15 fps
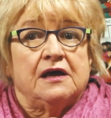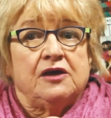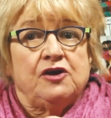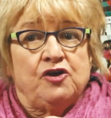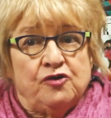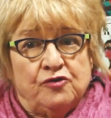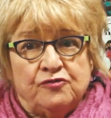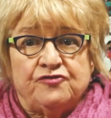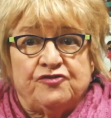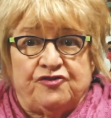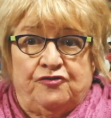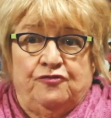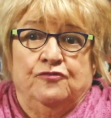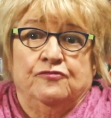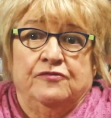use
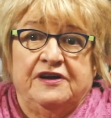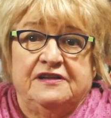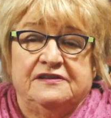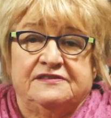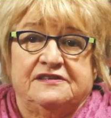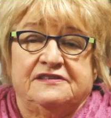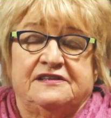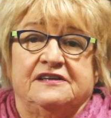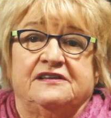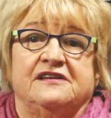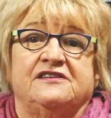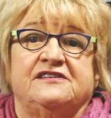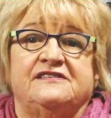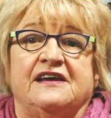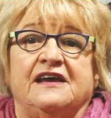showreels, is that
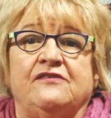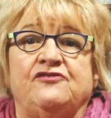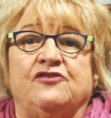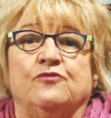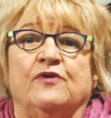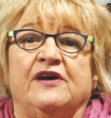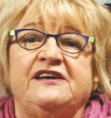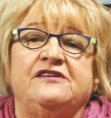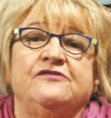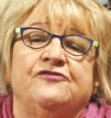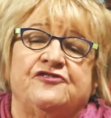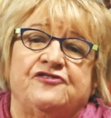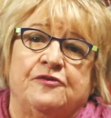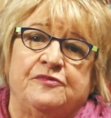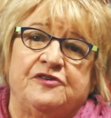it saves you waiting for
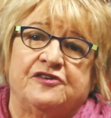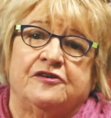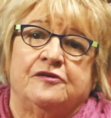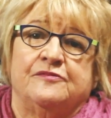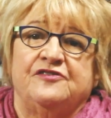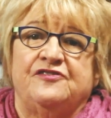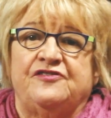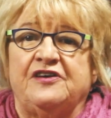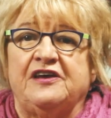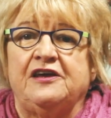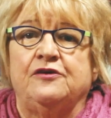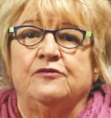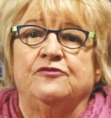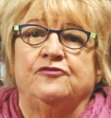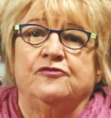somebody to come and see
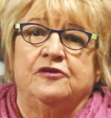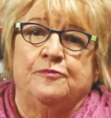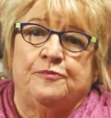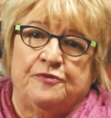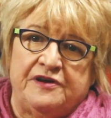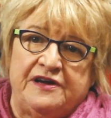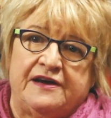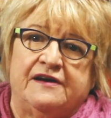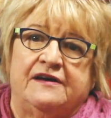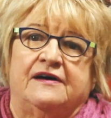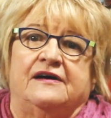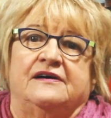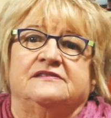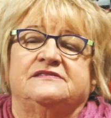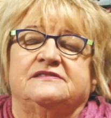you and doing a
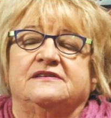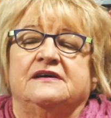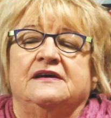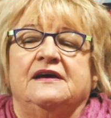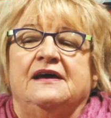precast.